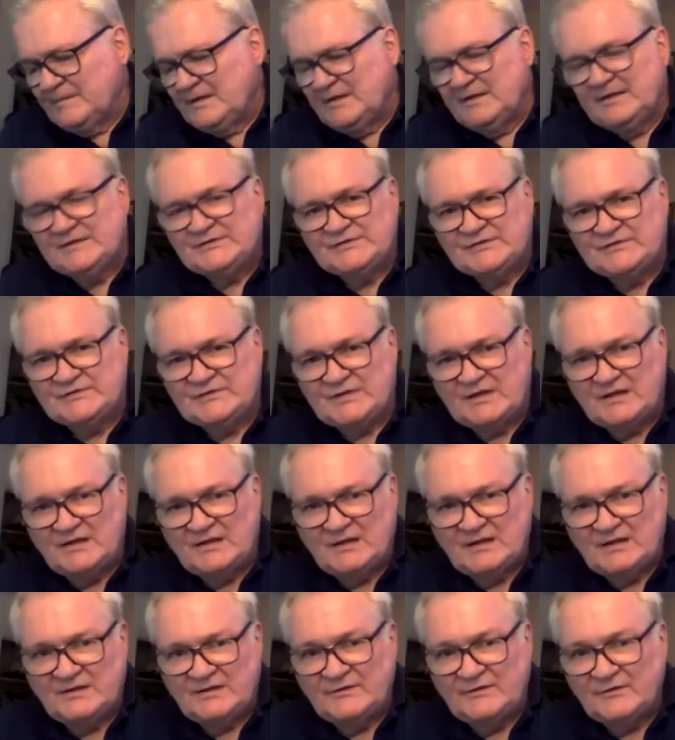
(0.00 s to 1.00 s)
this is
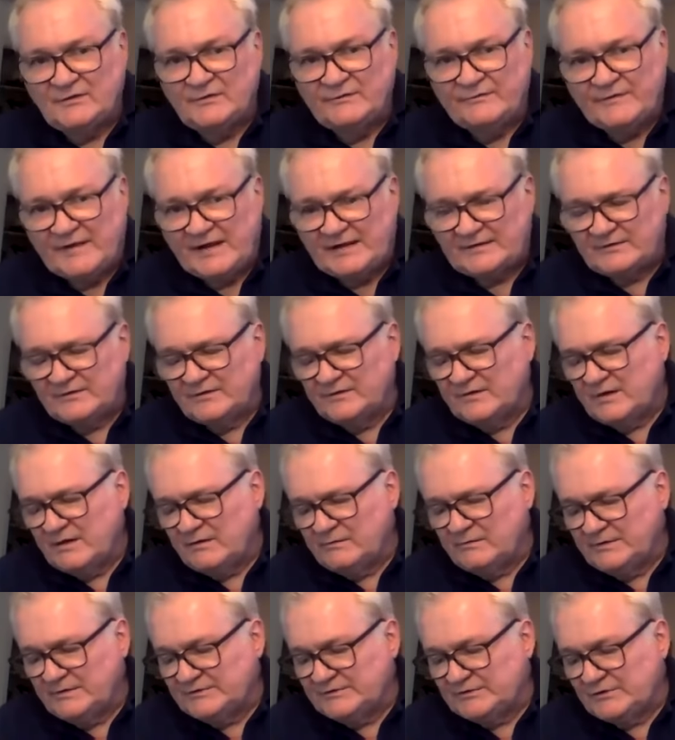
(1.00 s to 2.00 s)
a third factor.
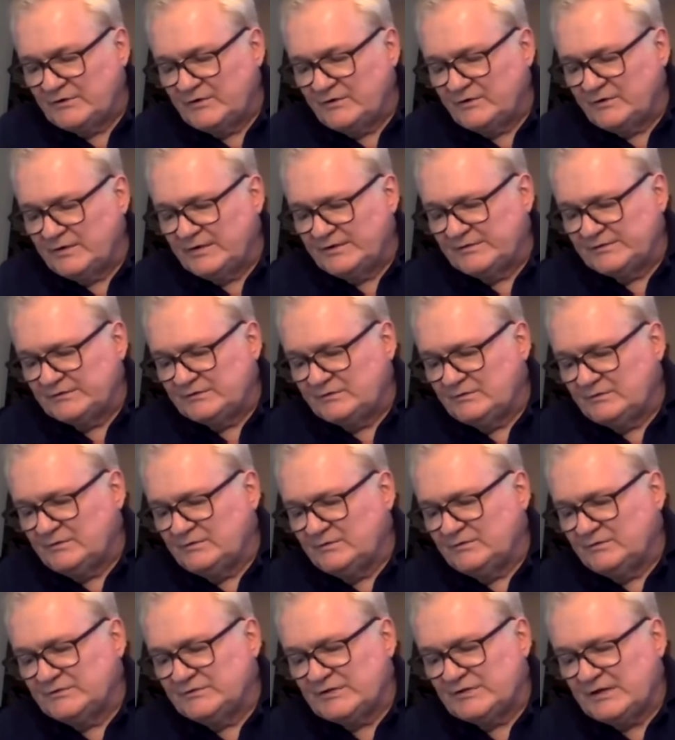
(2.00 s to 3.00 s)
Now, it's curious
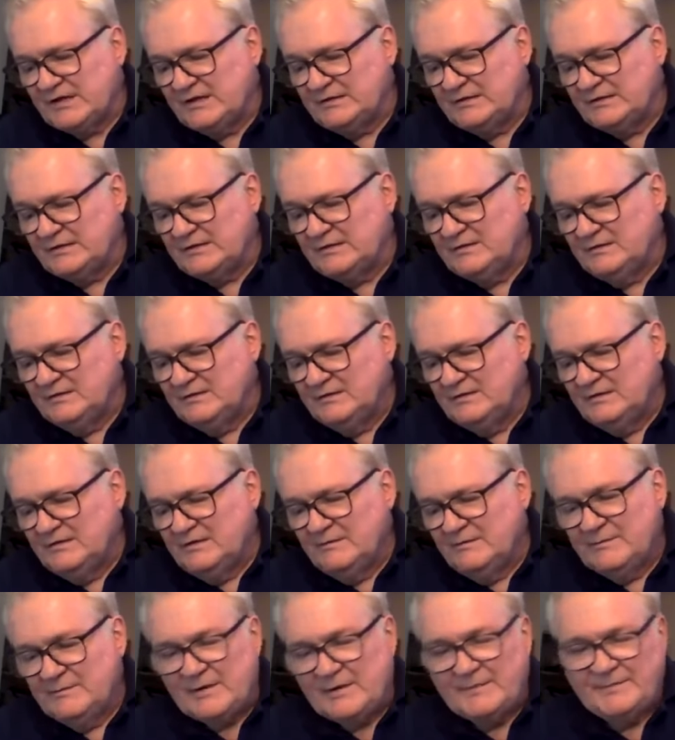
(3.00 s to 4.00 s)
to say that
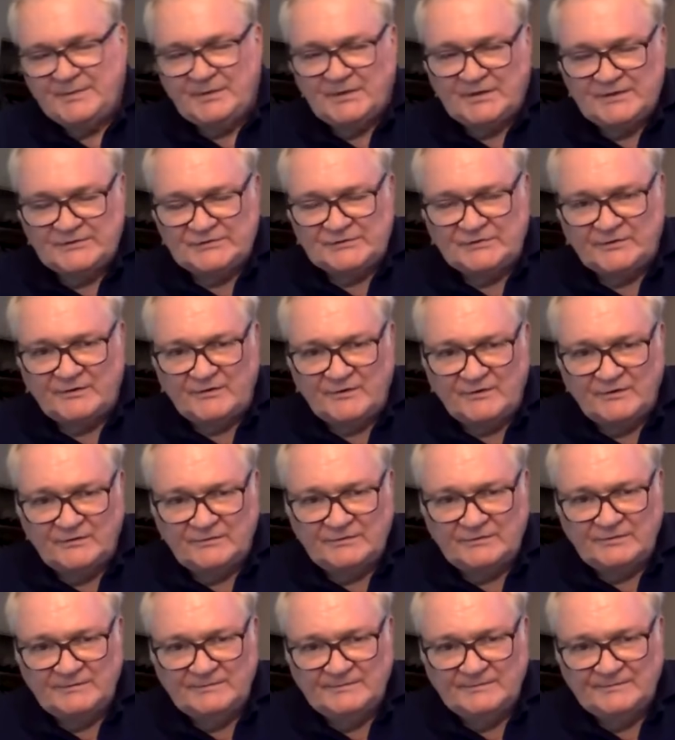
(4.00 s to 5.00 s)
population
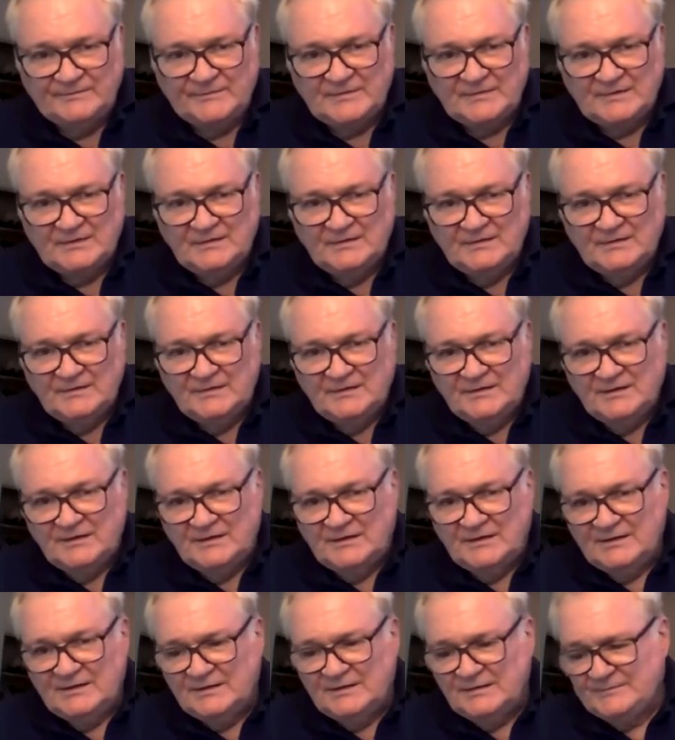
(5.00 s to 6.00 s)
growth,
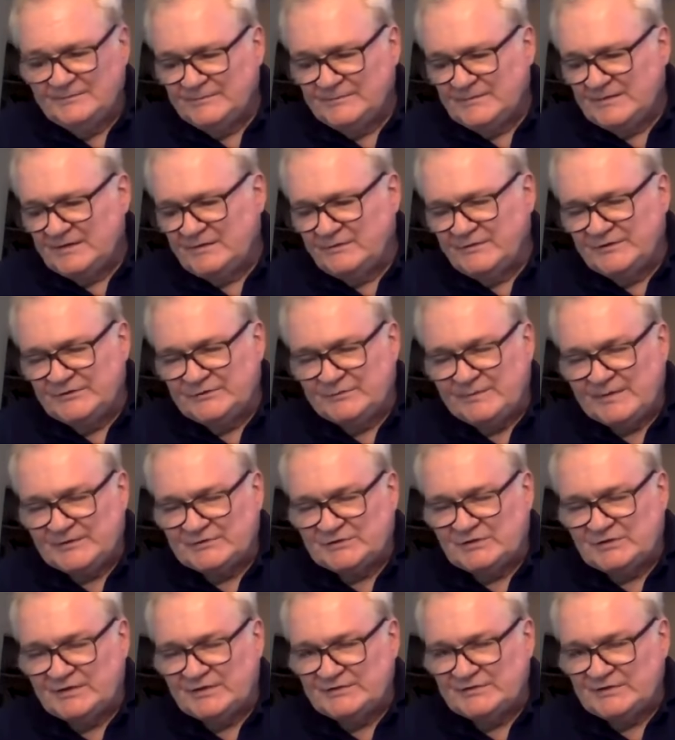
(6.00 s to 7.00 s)
increased
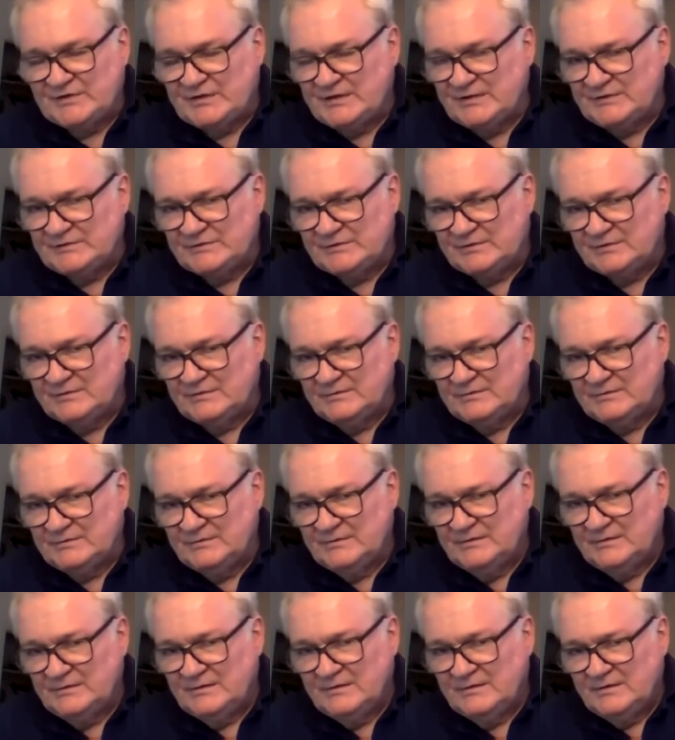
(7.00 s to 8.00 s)
specialization,
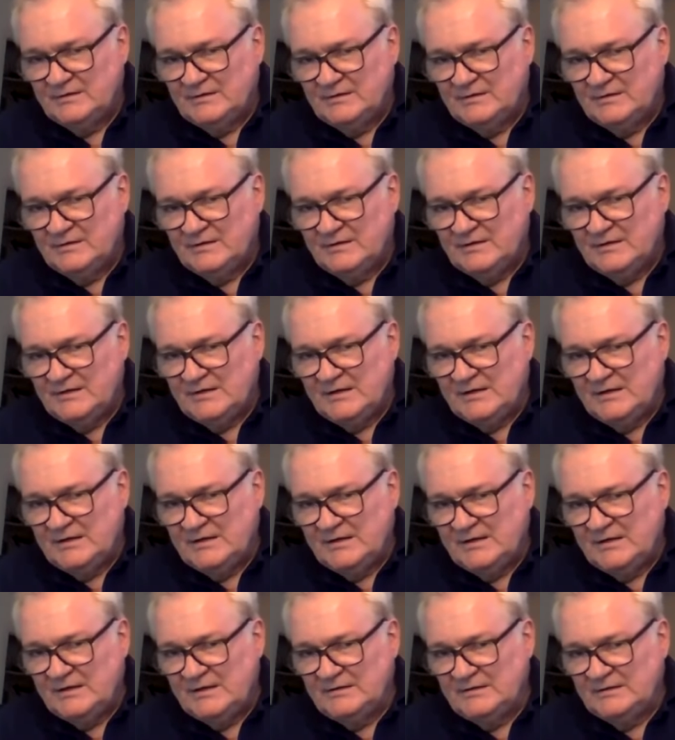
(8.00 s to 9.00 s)

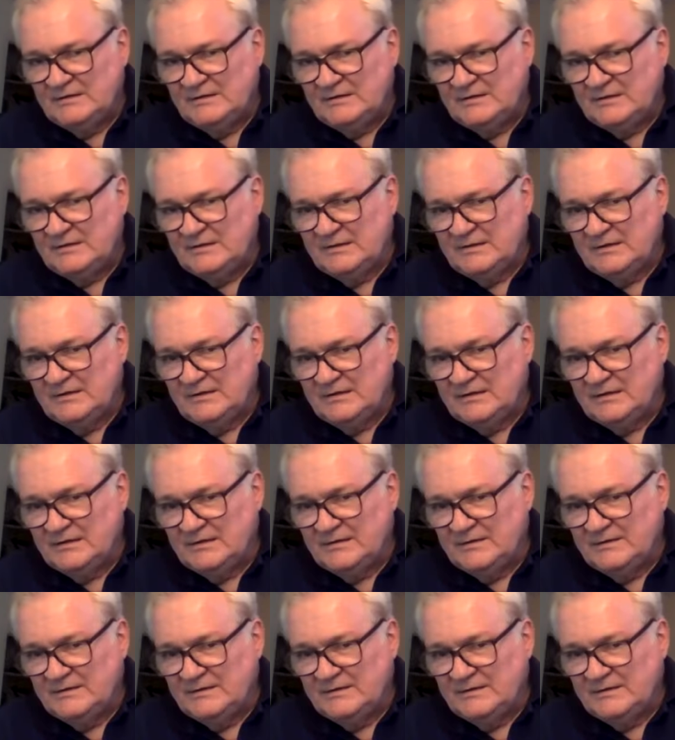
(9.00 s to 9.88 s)
and the